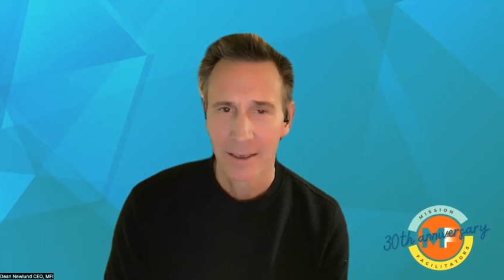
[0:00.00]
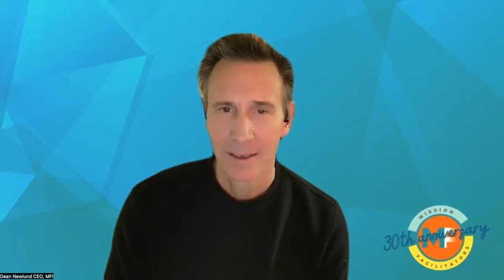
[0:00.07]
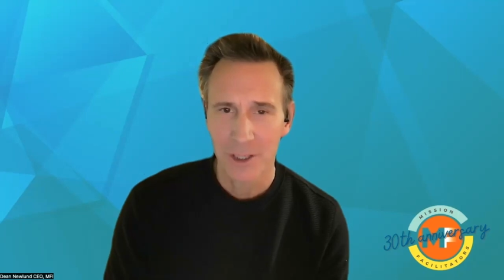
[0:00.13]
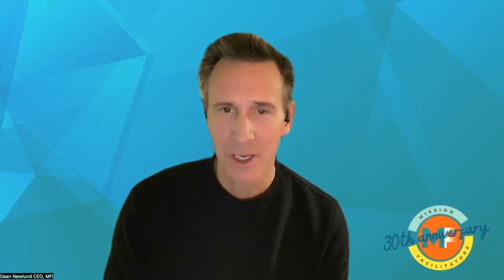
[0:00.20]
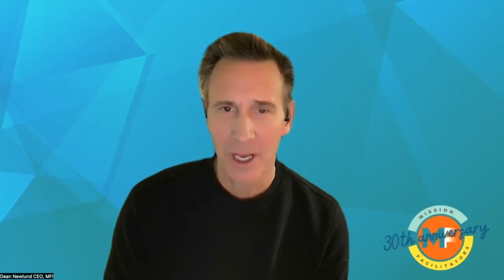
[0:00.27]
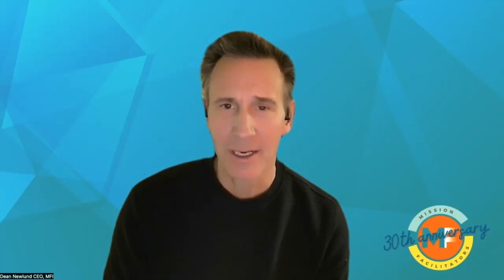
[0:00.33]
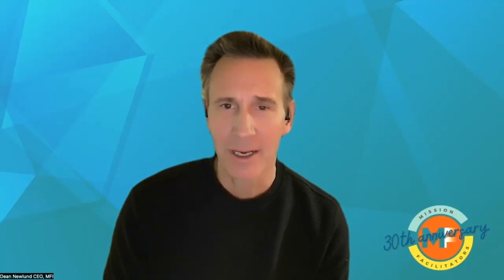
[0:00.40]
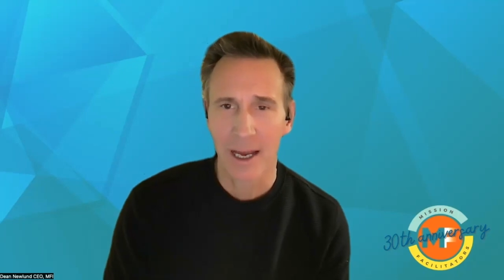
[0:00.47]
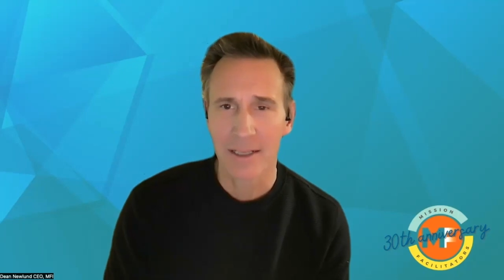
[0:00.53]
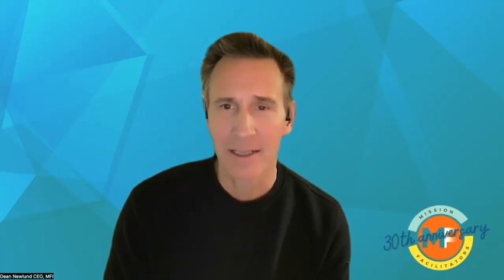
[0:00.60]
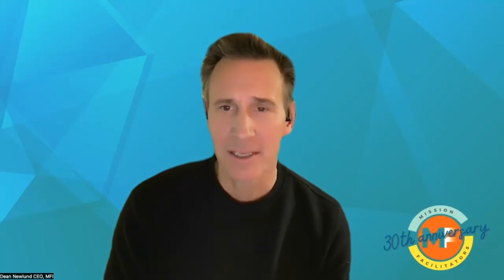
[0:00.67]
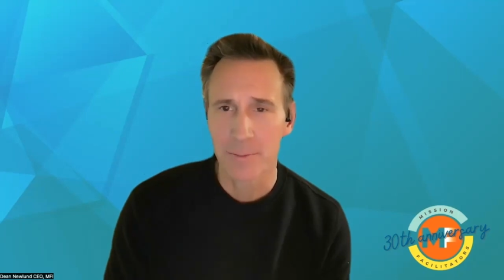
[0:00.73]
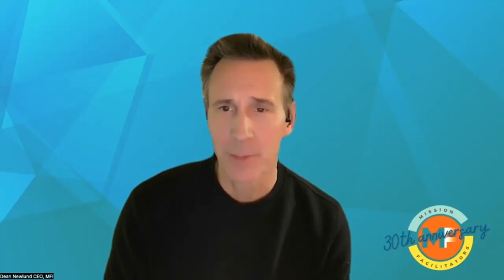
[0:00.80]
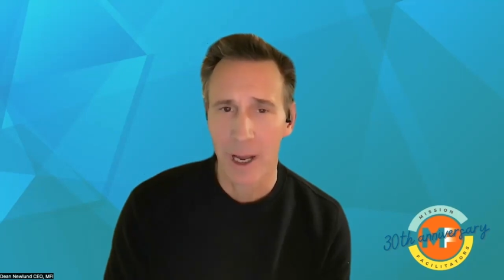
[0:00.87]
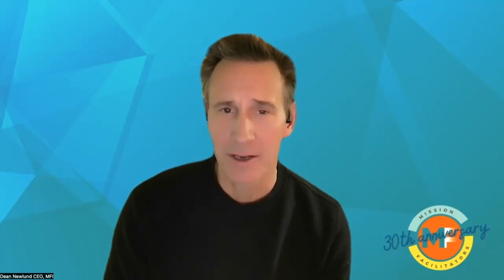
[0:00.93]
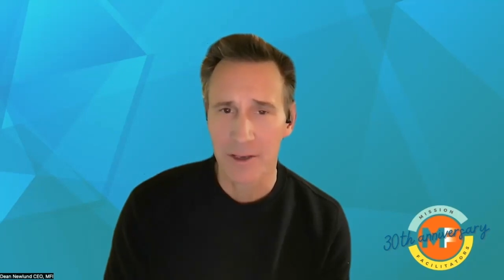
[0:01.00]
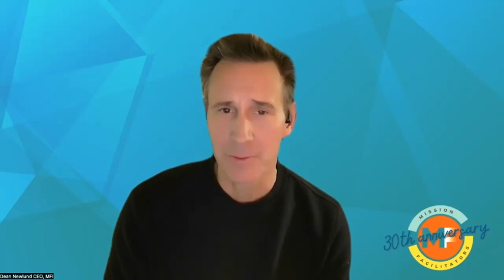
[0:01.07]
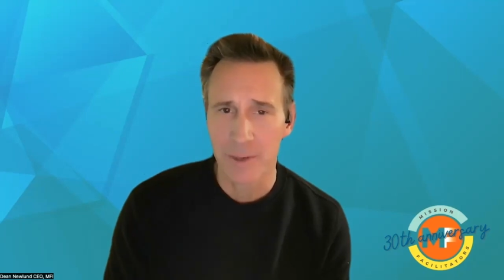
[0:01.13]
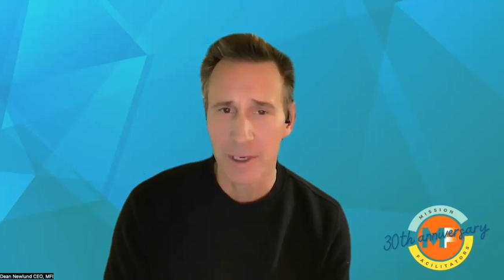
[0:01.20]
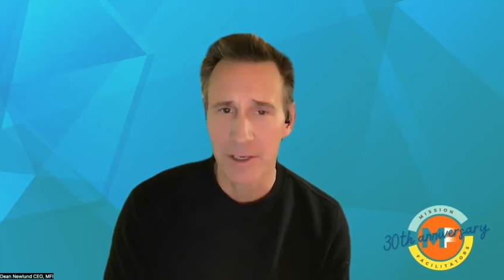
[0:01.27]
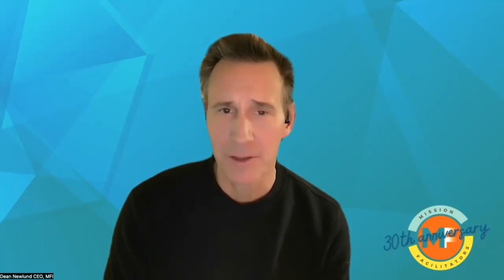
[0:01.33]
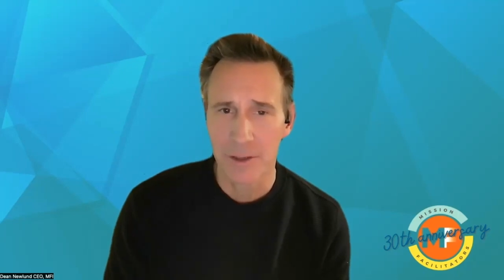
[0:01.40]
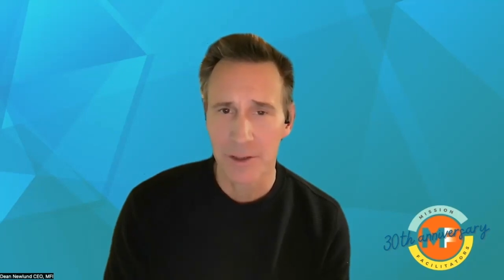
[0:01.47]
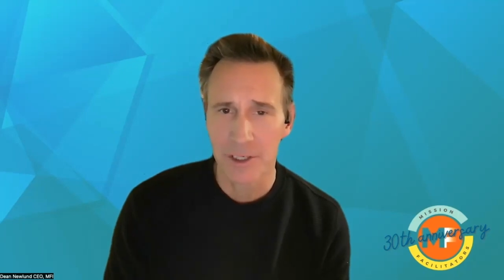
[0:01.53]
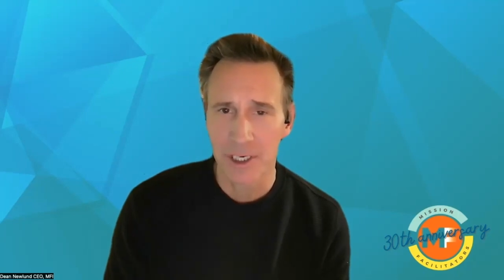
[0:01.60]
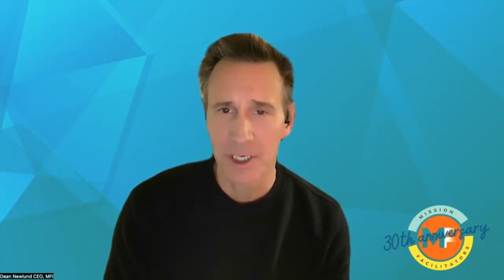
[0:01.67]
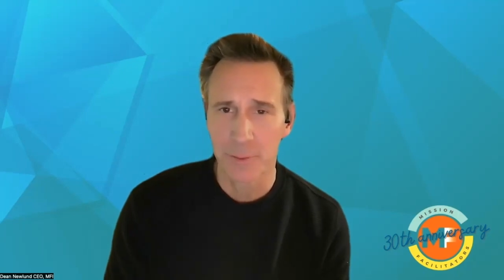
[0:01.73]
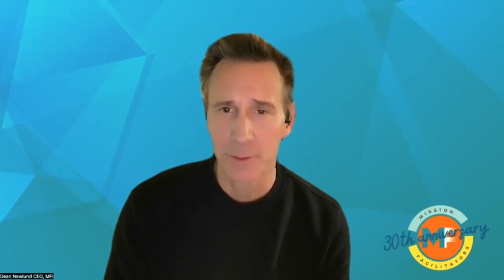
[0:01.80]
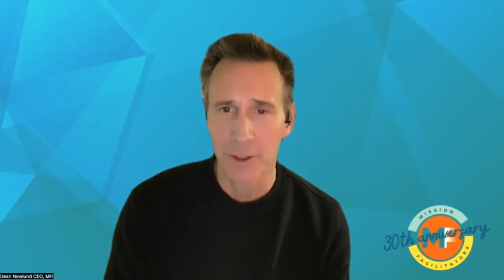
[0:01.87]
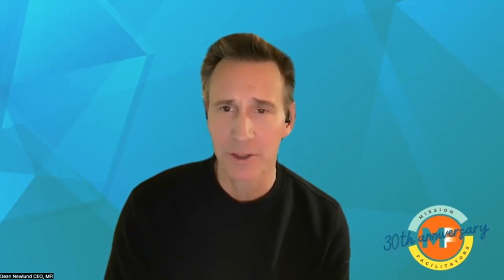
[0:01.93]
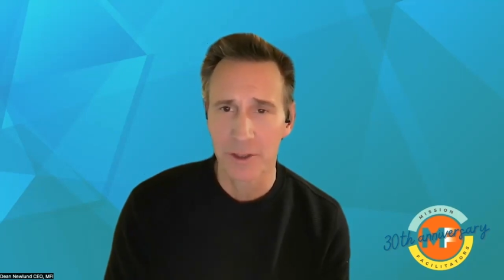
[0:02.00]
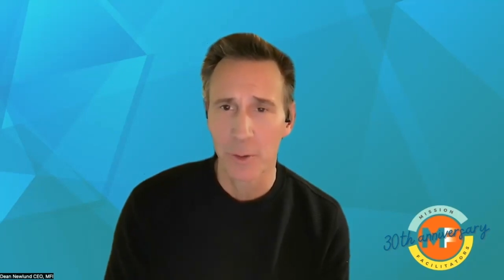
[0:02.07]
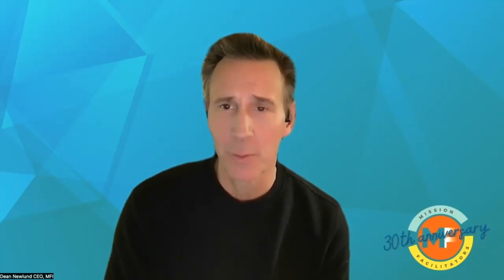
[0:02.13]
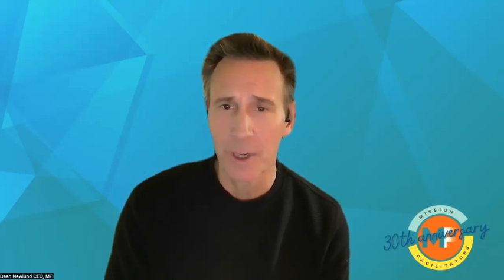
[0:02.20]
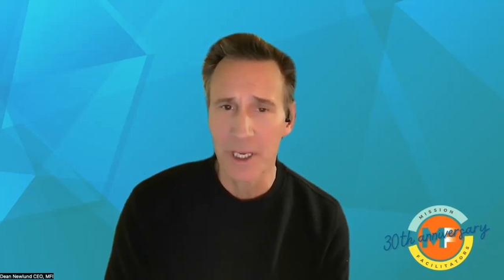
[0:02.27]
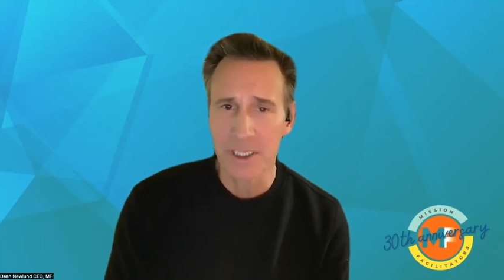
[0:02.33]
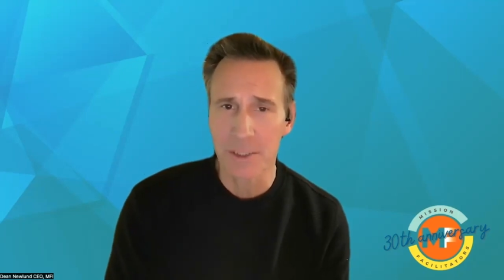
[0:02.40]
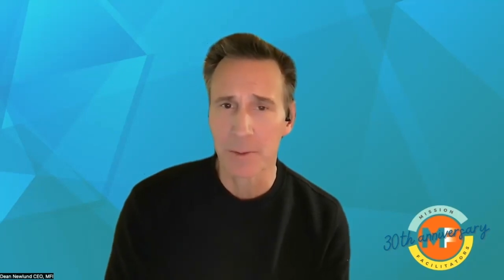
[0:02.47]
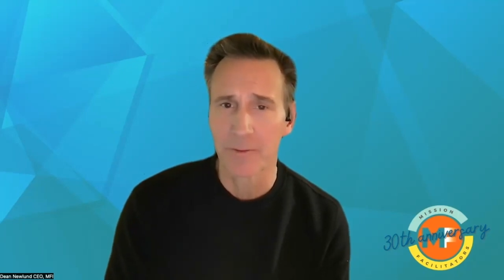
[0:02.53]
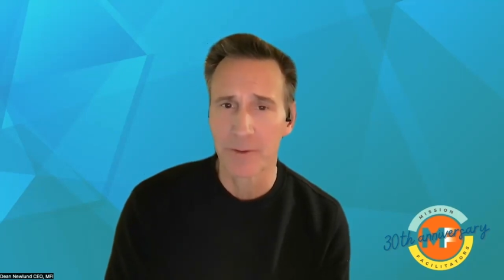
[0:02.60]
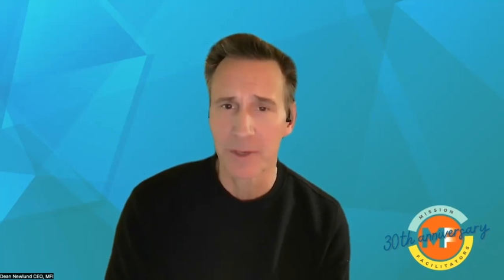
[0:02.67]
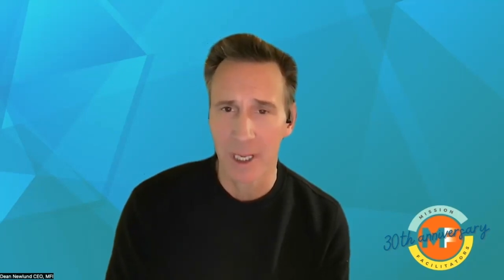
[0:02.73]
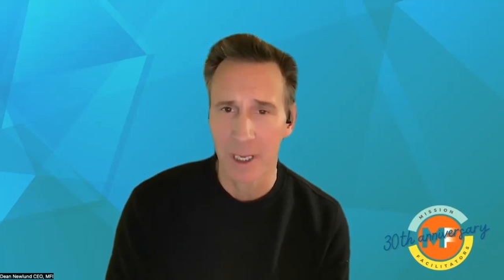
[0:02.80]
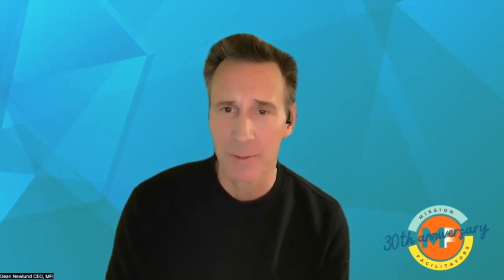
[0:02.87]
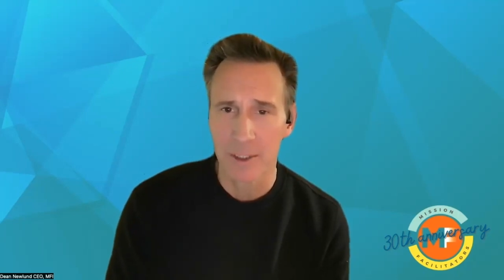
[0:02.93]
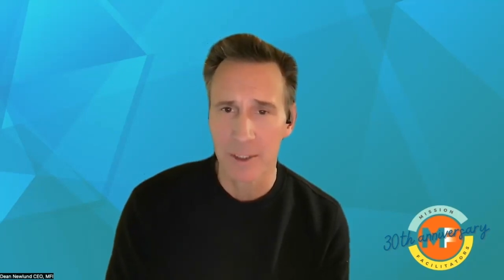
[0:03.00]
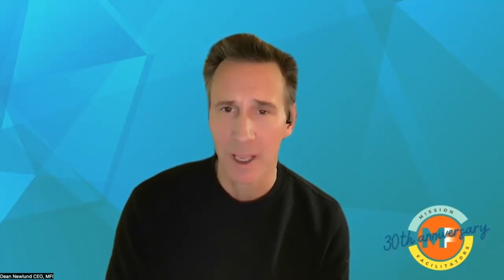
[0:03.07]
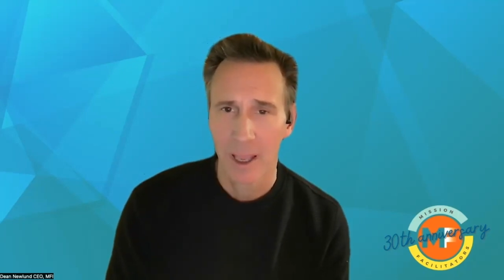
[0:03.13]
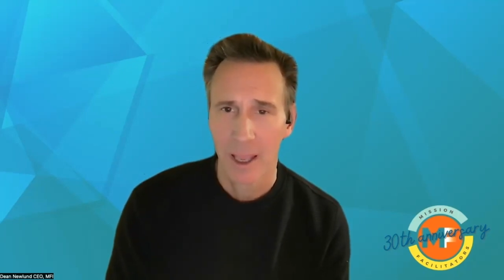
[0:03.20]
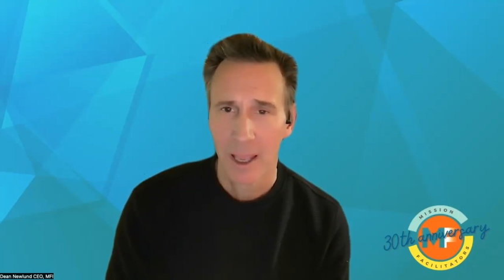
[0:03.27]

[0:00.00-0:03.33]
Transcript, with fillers: Jon Katzenbach's research in his book, The Wisdom of Teams,